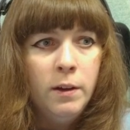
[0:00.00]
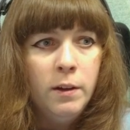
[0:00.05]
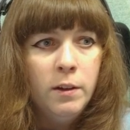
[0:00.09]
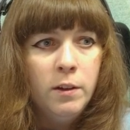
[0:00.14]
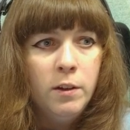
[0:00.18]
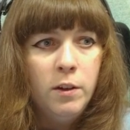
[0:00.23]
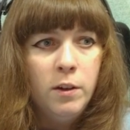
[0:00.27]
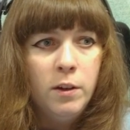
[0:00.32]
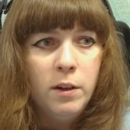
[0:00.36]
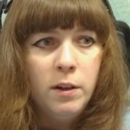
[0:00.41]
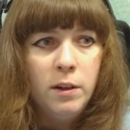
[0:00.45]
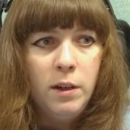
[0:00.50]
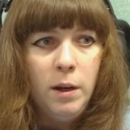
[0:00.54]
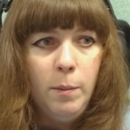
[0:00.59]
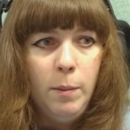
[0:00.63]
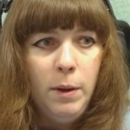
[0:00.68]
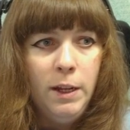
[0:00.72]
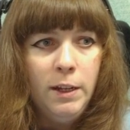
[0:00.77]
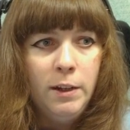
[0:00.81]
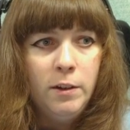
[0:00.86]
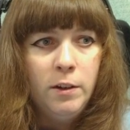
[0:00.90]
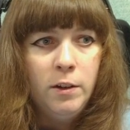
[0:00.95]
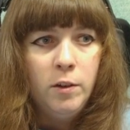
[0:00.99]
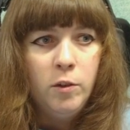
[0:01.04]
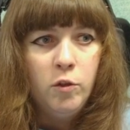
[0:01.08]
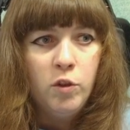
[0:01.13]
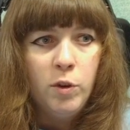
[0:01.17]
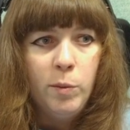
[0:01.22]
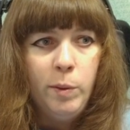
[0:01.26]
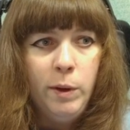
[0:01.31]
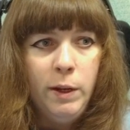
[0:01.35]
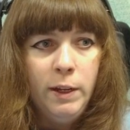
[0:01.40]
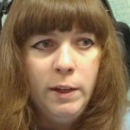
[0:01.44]
So you can double it,
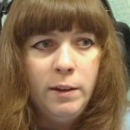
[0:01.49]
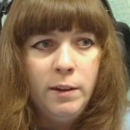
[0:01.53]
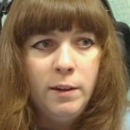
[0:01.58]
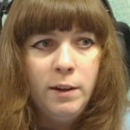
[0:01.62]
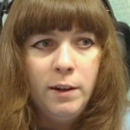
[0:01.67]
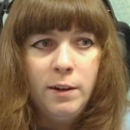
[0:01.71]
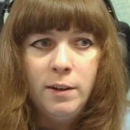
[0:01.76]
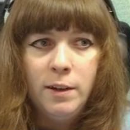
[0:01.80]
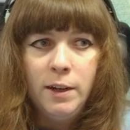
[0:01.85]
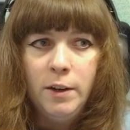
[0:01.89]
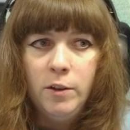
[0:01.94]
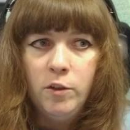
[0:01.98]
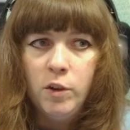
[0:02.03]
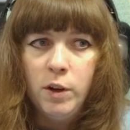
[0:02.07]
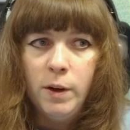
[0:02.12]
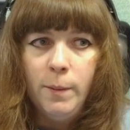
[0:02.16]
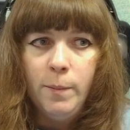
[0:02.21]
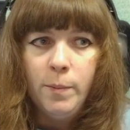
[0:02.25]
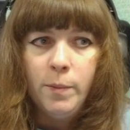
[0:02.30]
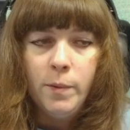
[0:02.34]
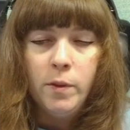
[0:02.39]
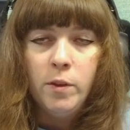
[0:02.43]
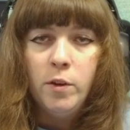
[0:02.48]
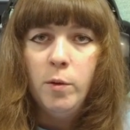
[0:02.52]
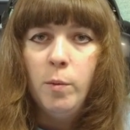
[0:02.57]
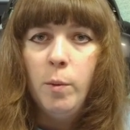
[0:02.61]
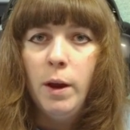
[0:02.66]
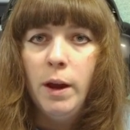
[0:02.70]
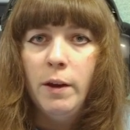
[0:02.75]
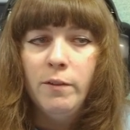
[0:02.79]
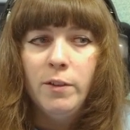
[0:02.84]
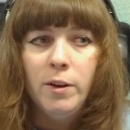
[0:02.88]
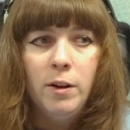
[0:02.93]
triple it, etc. Do
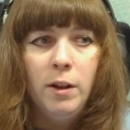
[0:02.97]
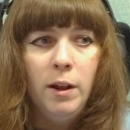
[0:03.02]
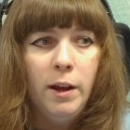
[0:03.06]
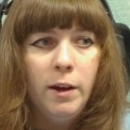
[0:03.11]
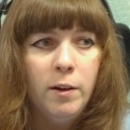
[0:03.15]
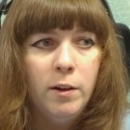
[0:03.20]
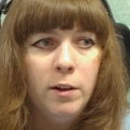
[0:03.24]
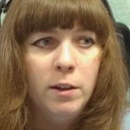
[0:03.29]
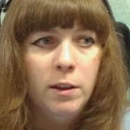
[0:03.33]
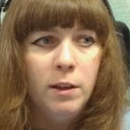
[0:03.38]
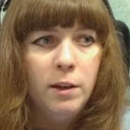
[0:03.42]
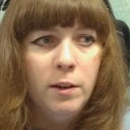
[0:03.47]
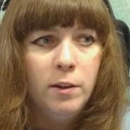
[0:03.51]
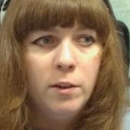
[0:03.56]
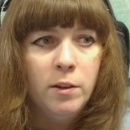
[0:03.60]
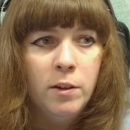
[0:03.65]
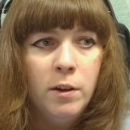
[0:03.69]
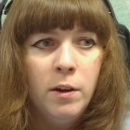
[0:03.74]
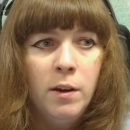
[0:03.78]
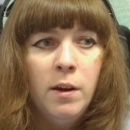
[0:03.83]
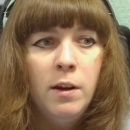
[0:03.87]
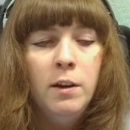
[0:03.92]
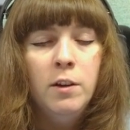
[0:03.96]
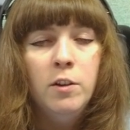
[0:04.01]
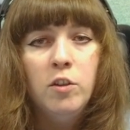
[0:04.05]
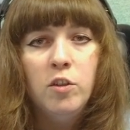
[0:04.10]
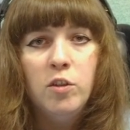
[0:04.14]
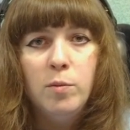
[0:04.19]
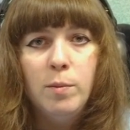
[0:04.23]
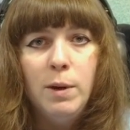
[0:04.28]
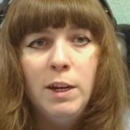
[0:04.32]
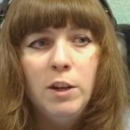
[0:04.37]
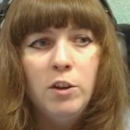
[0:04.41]
whatever you like on those.
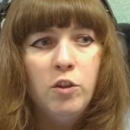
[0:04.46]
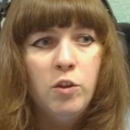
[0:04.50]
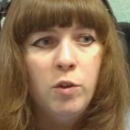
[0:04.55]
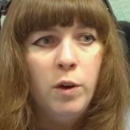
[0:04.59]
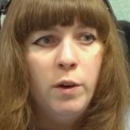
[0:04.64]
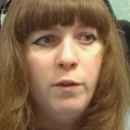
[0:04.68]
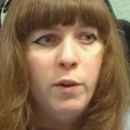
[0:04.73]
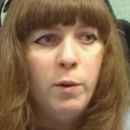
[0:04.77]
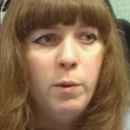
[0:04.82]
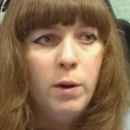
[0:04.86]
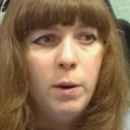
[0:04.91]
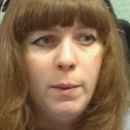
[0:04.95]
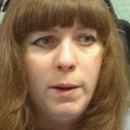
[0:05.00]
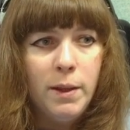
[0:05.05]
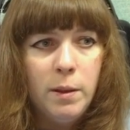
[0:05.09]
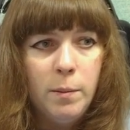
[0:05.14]
Just make sure if you want to make them